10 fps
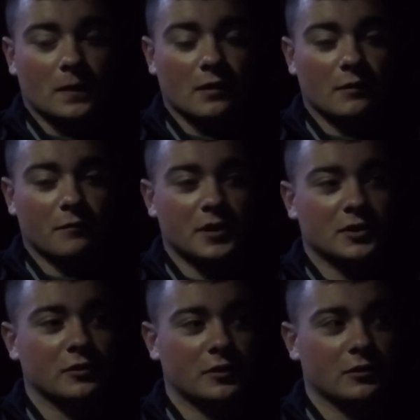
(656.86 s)

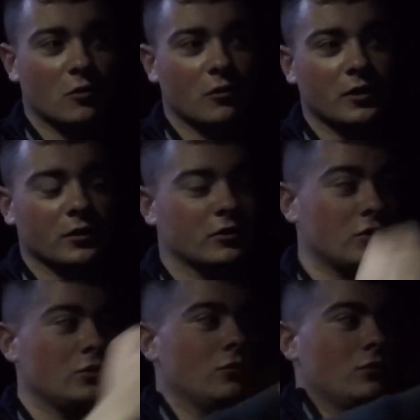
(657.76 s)
basically, according
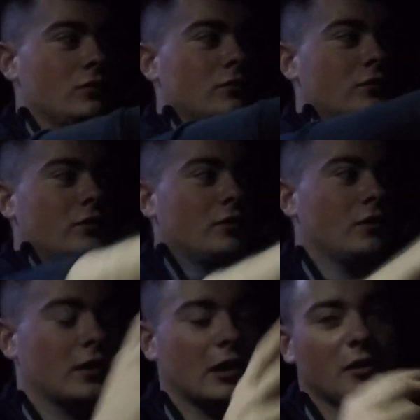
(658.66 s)
to
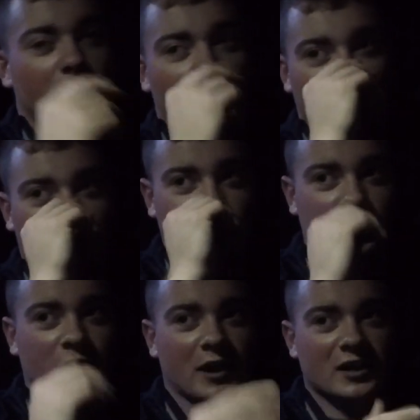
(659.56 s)
Kelly Blue Book, this
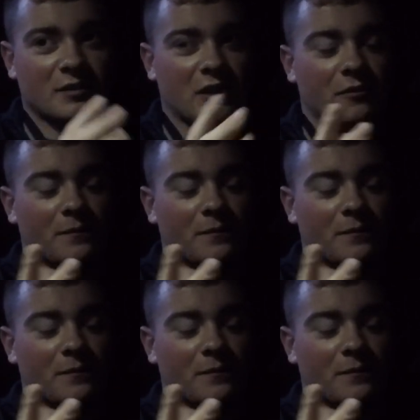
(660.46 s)
truck has about